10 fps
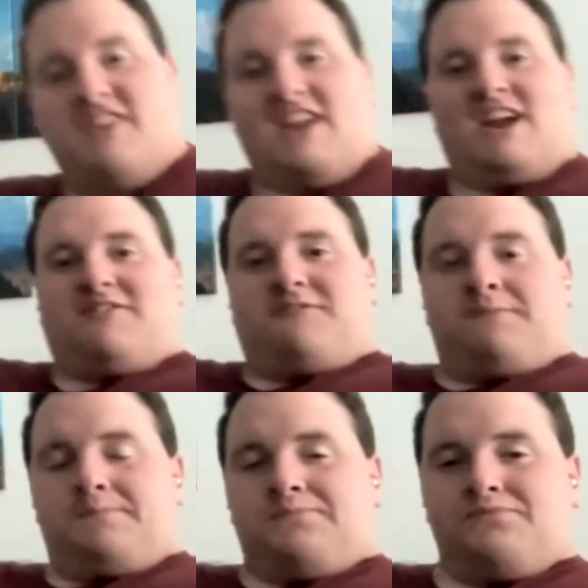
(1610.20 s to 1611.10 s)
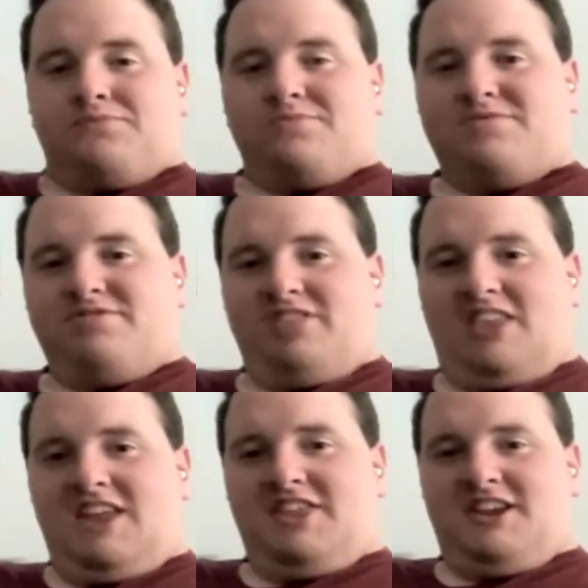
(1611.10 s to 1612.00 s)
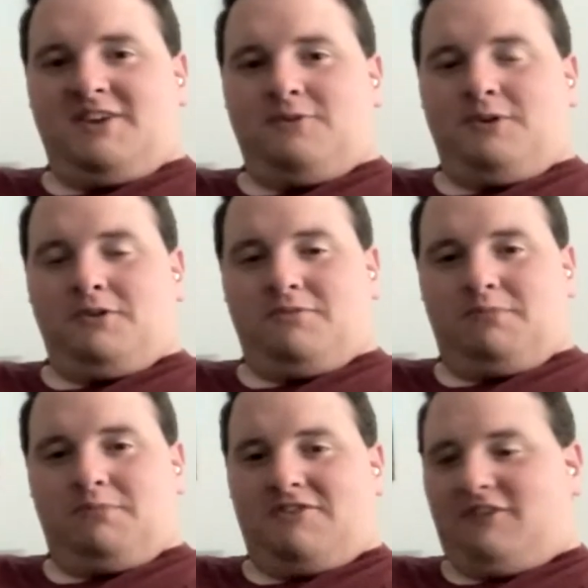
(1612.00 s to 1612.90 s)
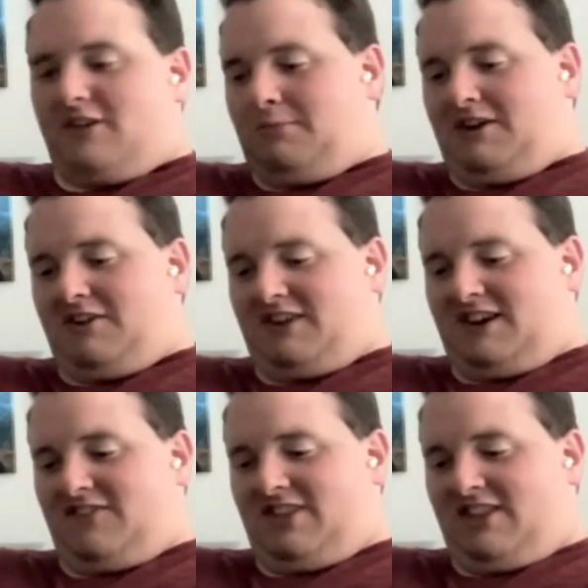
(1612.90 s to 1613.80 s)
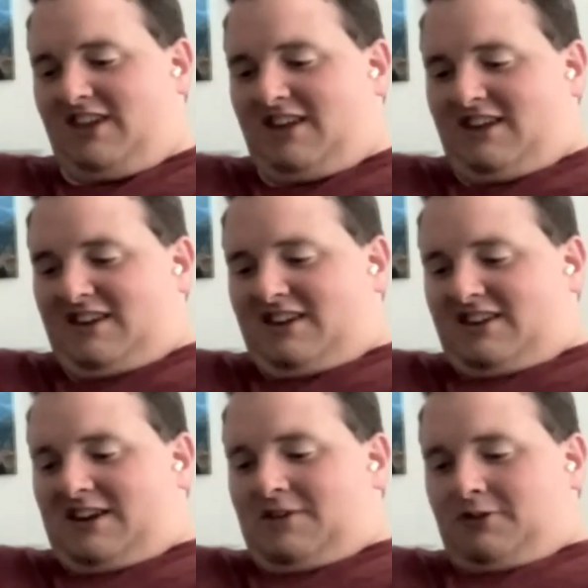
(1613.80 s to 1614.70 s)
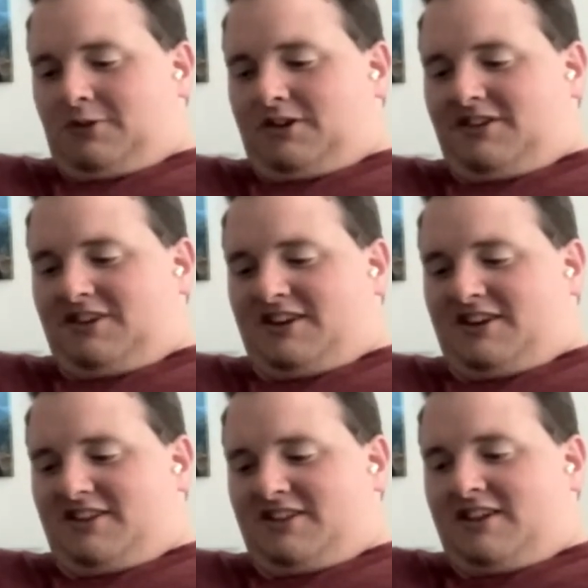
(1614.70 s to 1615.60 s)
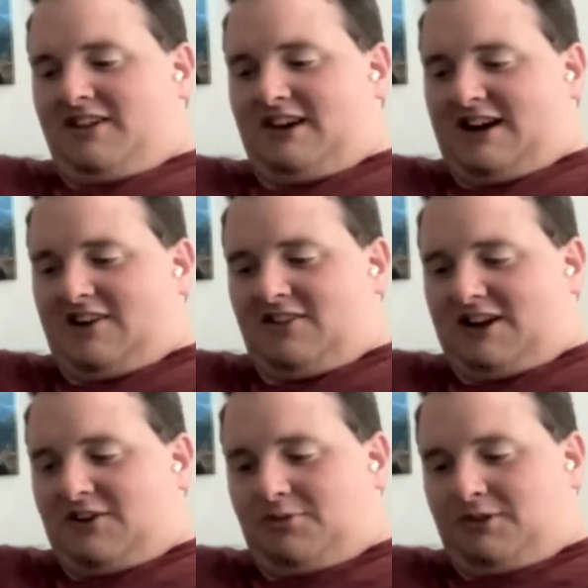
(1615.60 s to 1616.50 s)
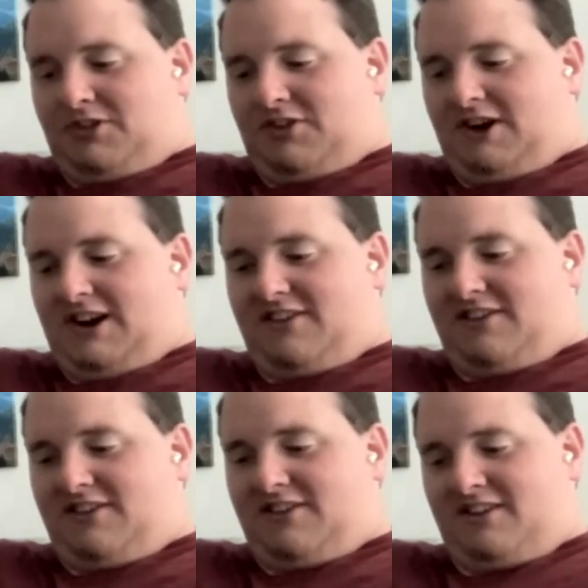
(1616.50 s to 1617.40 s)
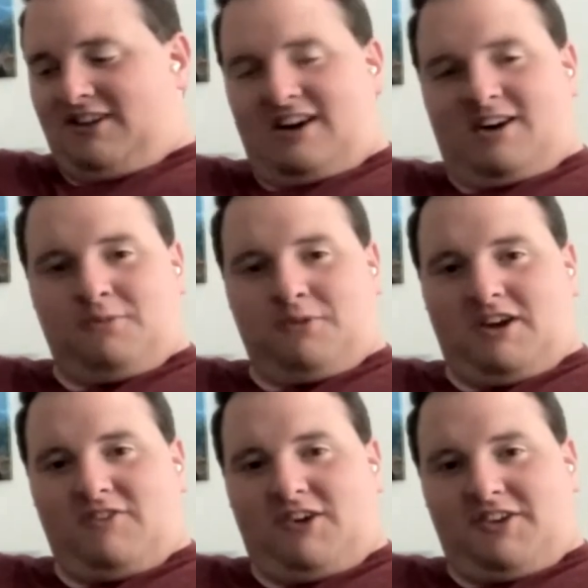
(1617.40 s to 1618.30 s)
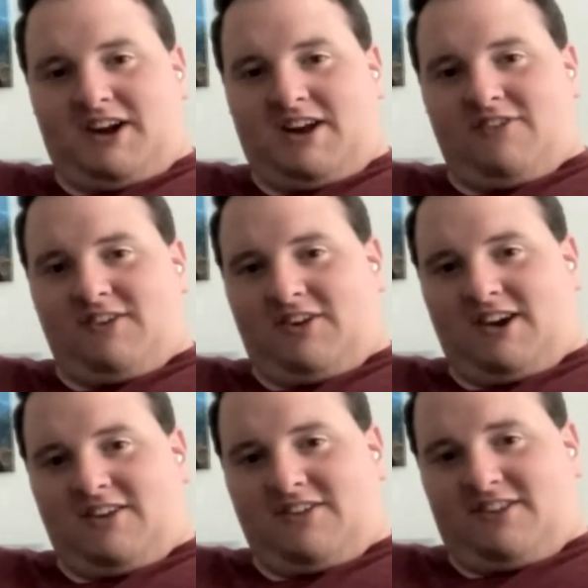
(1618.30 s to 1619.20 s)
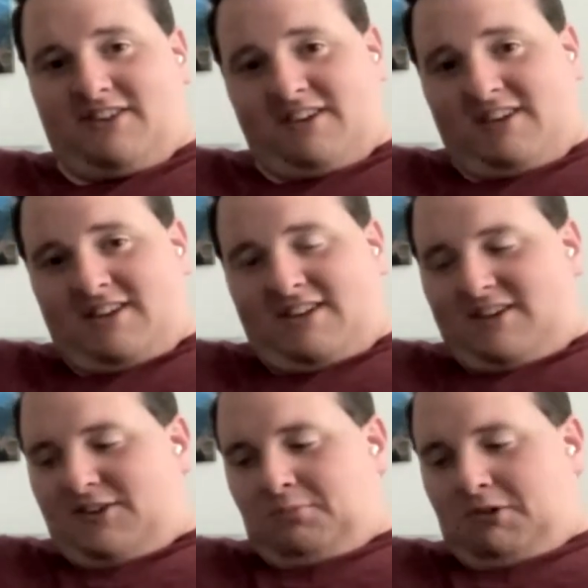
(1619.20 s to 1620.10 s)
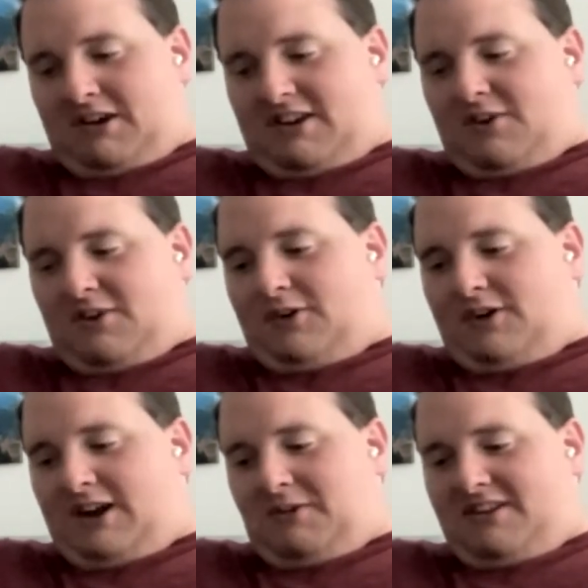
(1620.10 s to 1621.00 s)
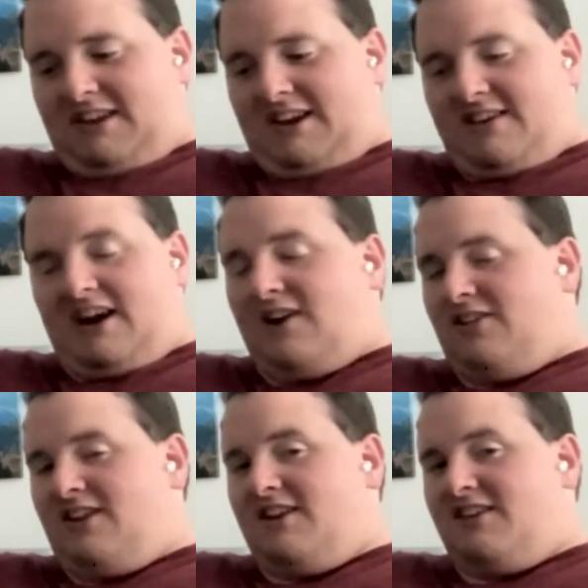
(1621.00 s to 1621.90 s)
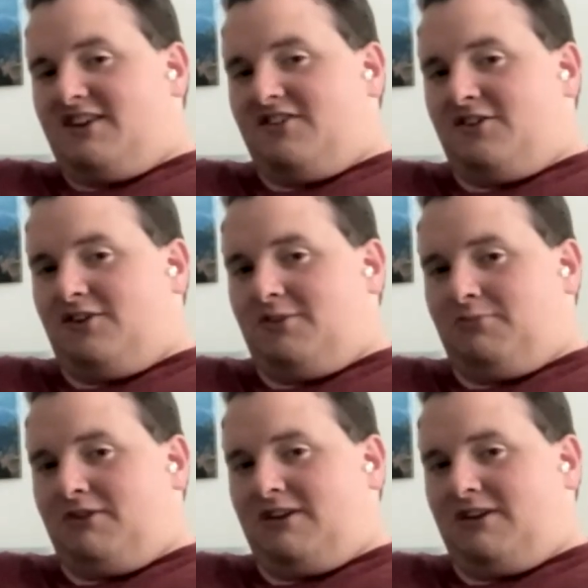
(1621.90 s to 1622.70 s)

of the game, I think we were by far the better team, and that was cool to see. And uh, Klauss with the greatest uh, run of all time, the greatest sprint to goal, and I would say entirely intentional and